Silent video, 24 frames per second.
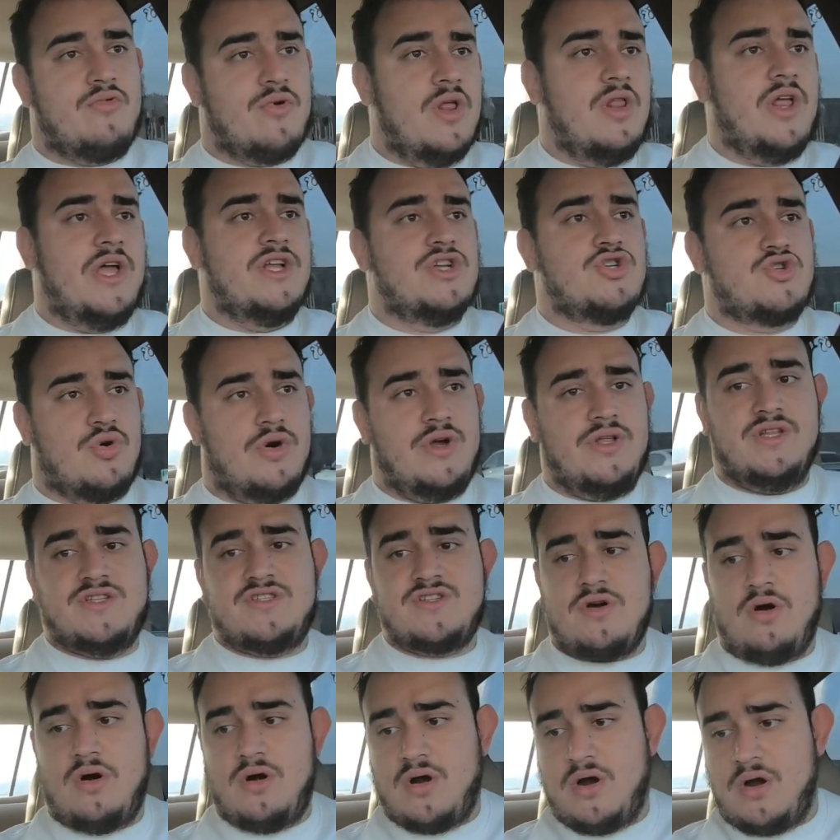really enjoying this
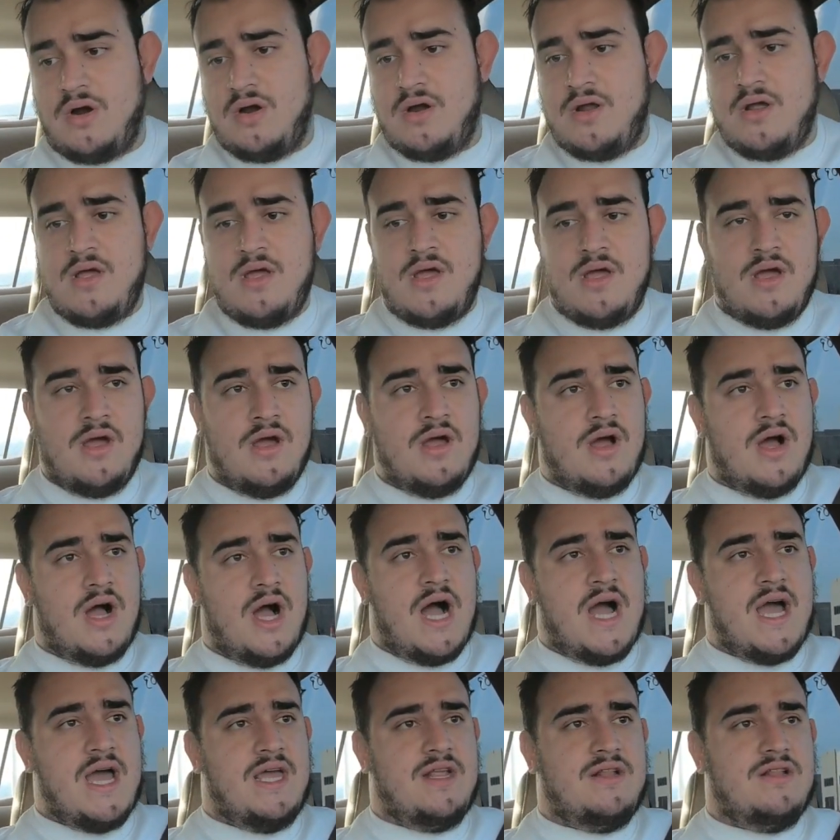car.
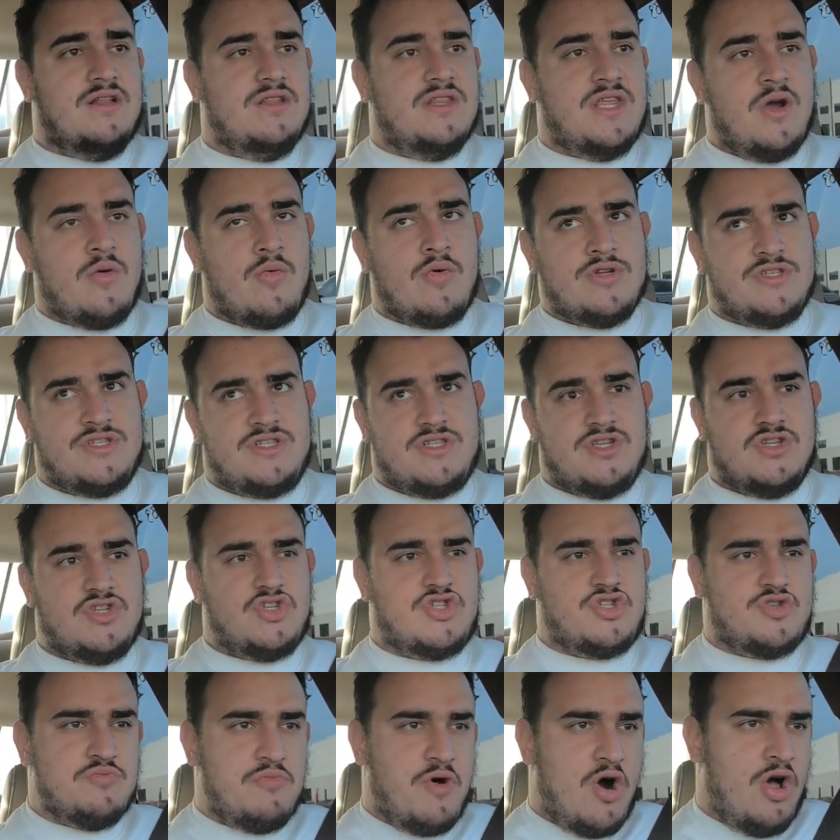There was a
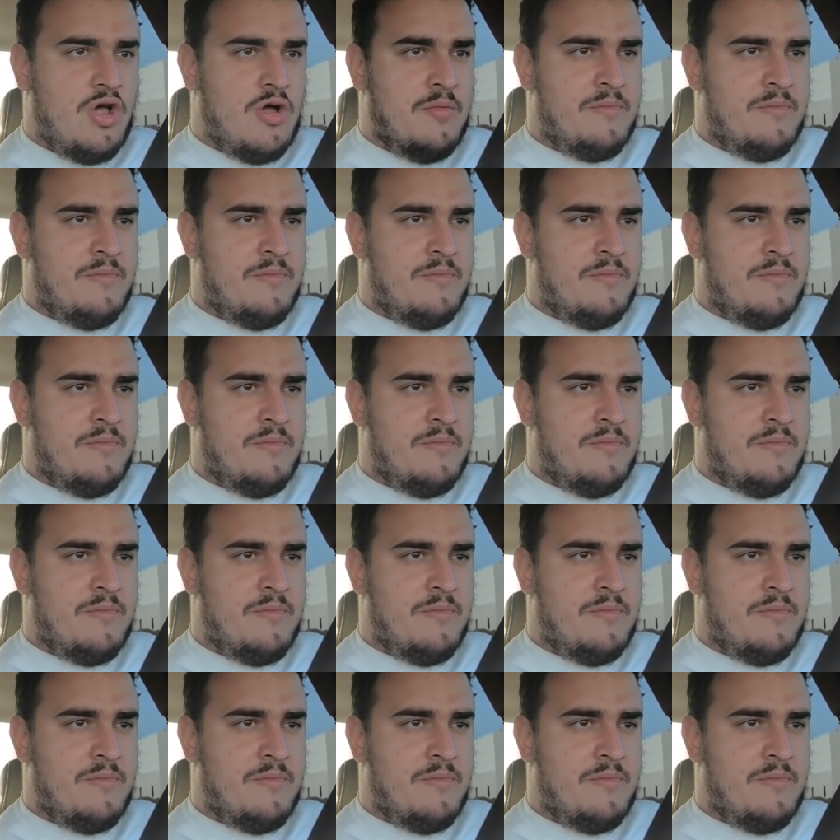small